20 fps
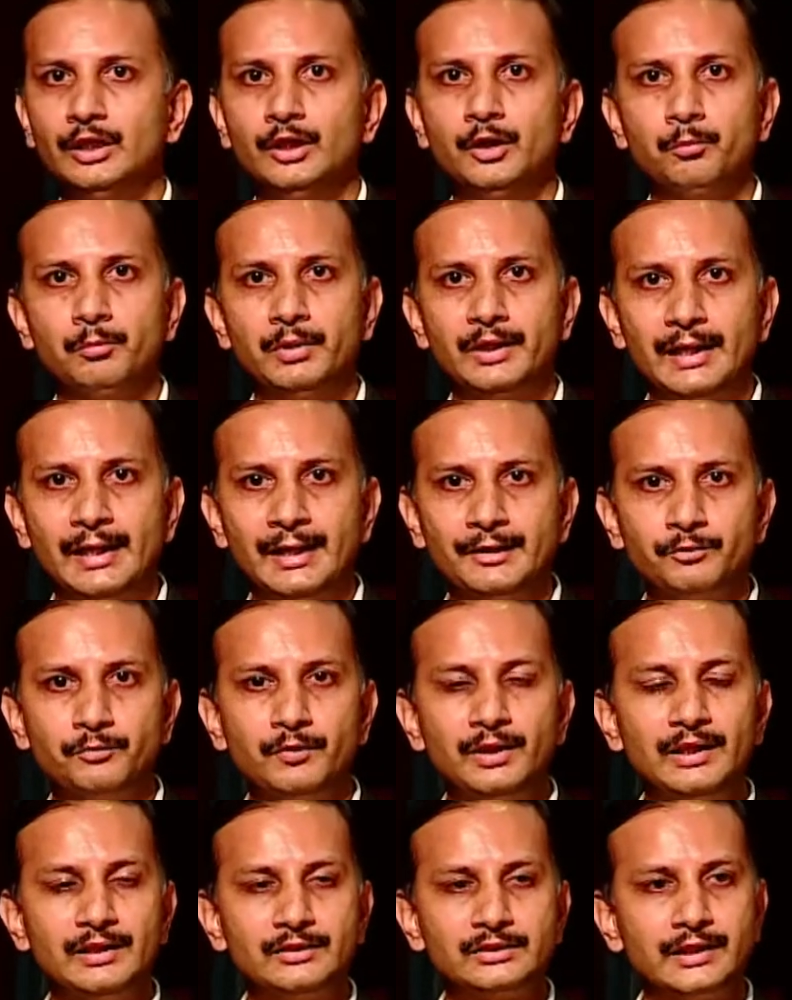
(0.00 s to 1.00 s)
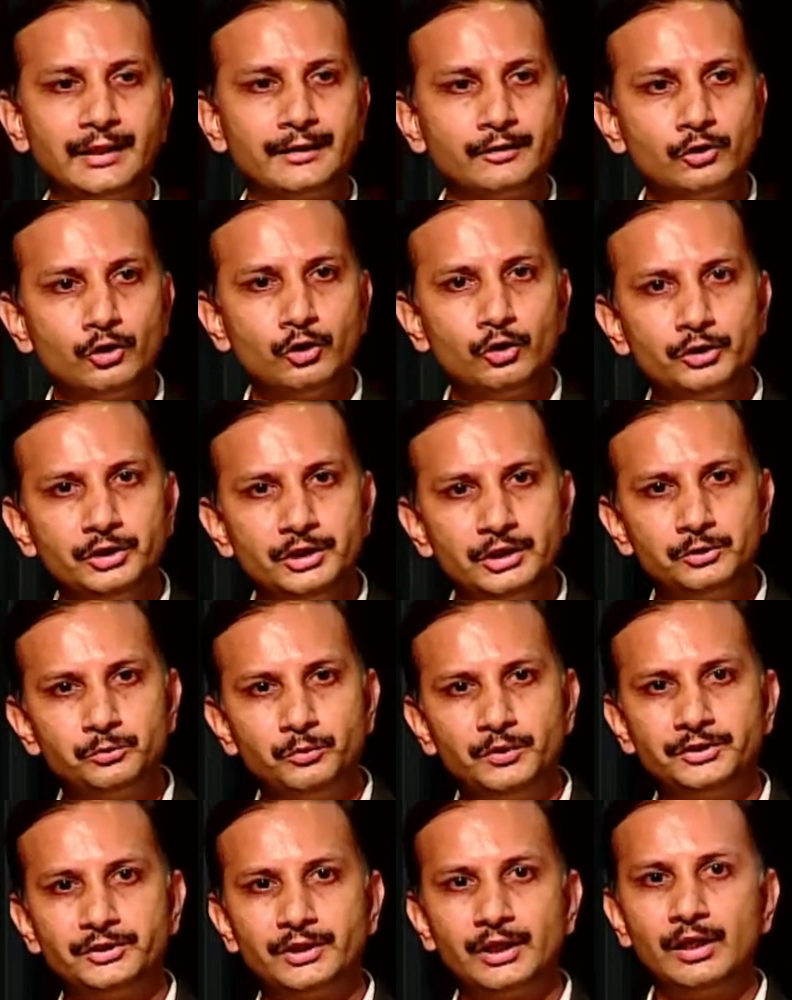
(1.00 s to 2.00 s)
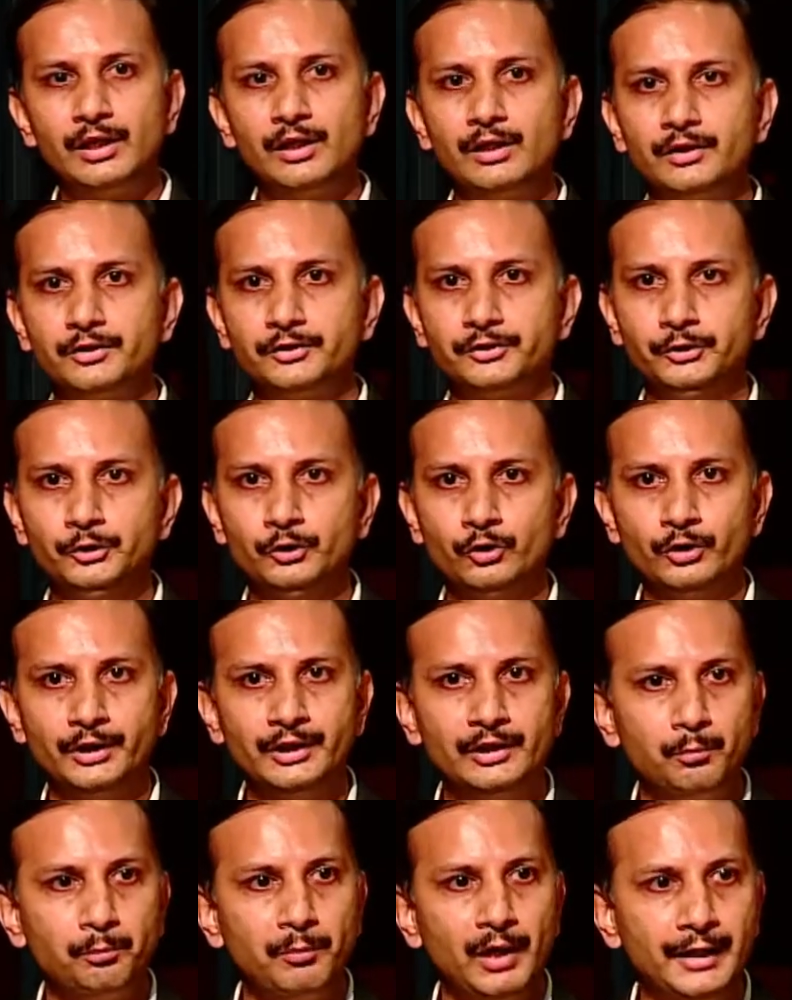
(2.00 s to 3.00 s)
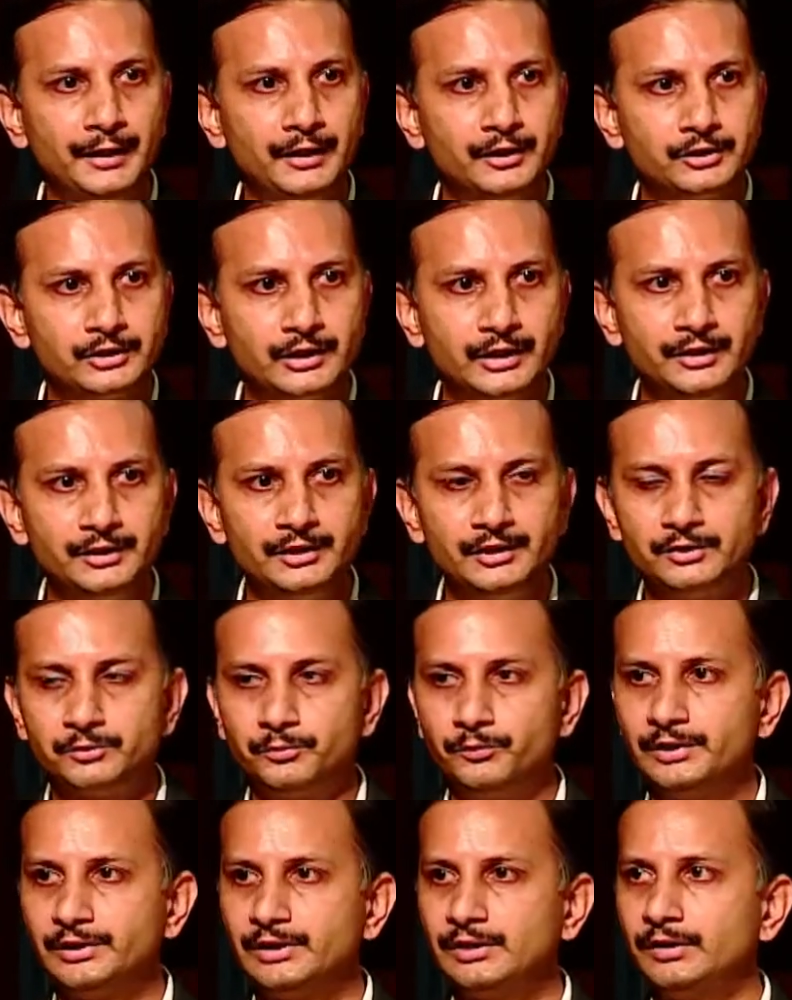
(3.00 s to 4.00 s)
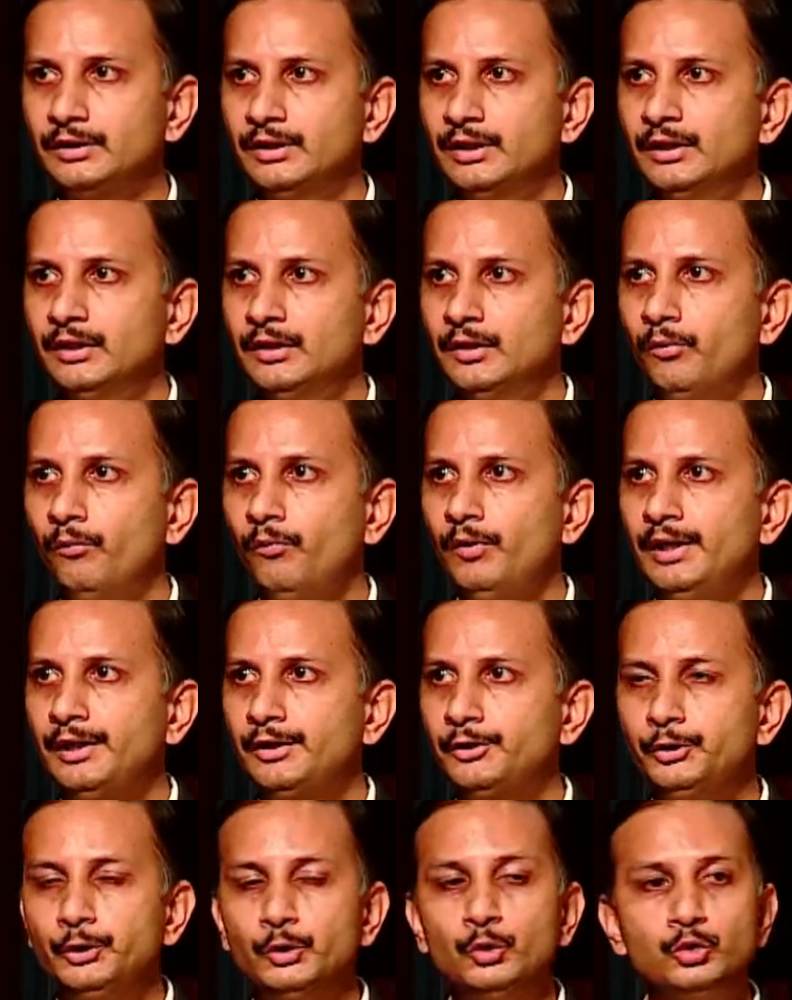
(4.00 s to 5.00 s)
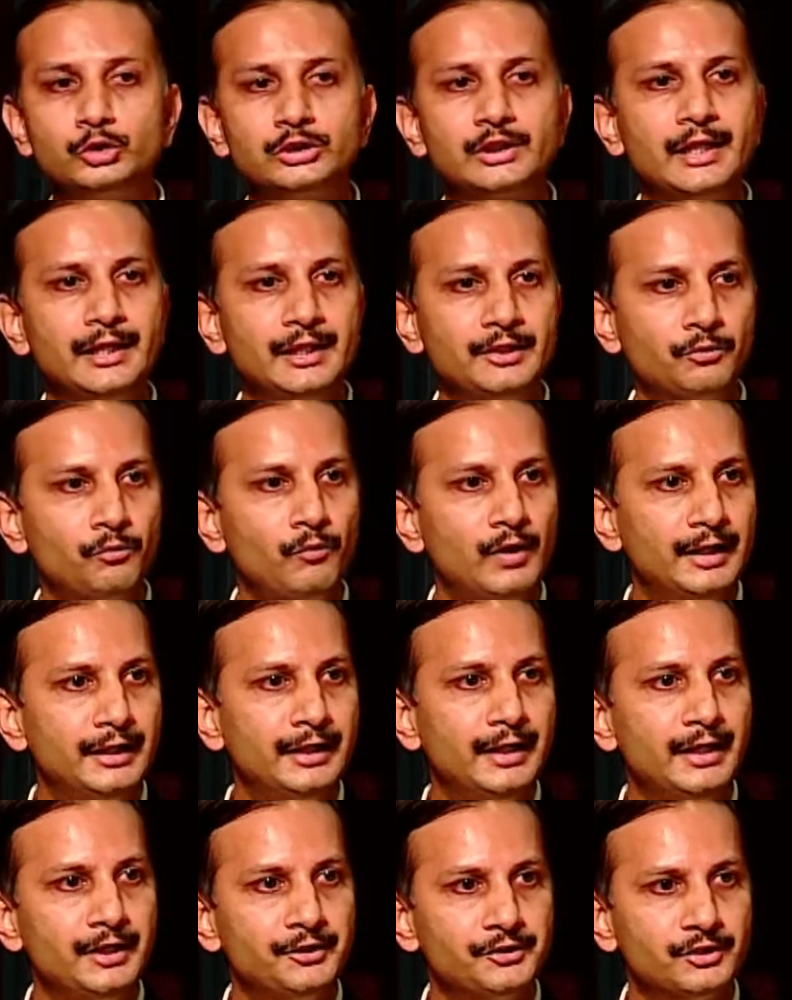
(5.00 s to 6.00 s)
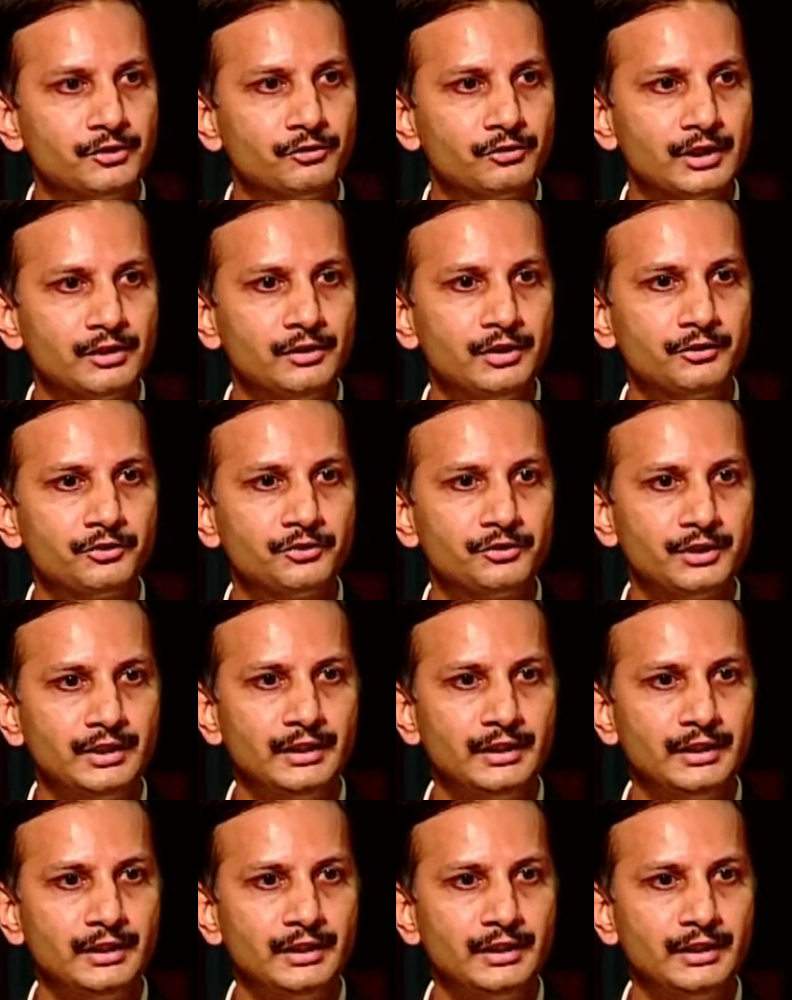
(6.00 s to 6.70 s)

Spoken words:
but as well as technologies which are, you know, in the pilot stages, which are where use case validations are necessary.